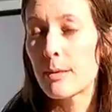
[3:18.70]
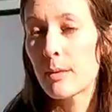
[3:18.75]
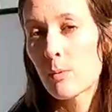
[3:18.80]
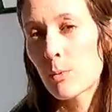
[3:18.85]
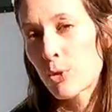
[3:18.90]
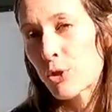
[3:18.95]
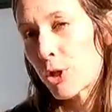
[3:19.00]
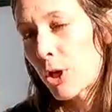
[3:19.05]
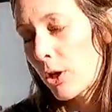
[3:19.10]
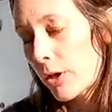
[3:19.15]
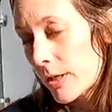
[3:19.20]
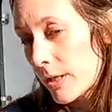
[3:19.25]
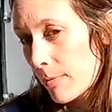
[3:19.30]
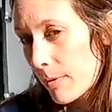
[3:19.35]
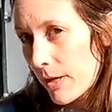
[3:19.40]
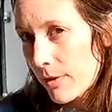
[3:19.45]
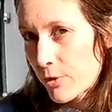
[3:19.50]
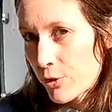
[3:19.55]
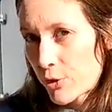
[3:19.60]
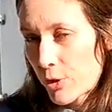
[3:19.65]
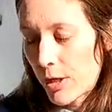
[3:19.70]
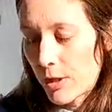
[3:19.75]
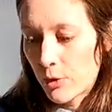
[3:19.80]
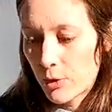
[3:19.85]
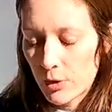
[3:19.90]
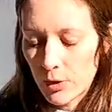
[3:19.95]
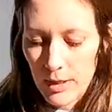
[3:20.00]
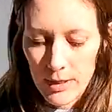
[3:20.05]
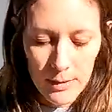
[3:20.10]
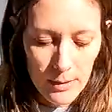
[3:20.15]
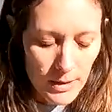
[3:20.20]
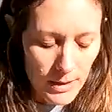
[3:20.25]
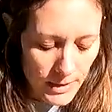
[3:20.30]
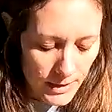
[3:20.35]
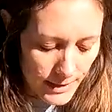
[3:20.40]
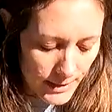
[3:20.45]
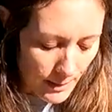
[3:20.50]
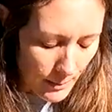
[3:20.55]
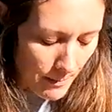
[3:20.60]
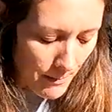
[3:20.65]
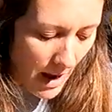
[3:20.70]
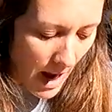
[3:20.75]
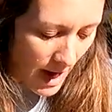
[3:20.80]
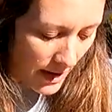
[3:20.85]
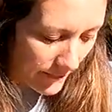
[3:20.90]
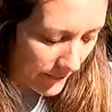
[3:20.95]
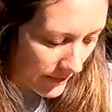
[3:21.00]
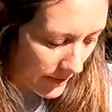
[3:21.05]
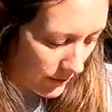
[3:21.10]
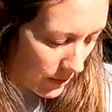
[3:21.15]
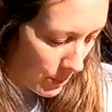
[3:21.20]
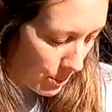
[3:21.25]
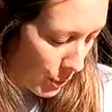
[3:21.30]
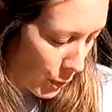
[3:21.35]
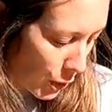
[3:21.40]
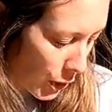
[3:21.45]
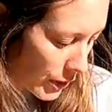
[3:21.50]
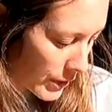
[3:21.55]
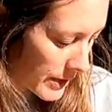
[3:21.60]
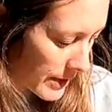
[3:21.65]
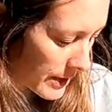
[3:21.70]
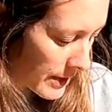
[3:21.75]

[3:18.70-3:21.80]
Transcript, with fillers: Since we're talking about the trailer, let's get into my favorite part.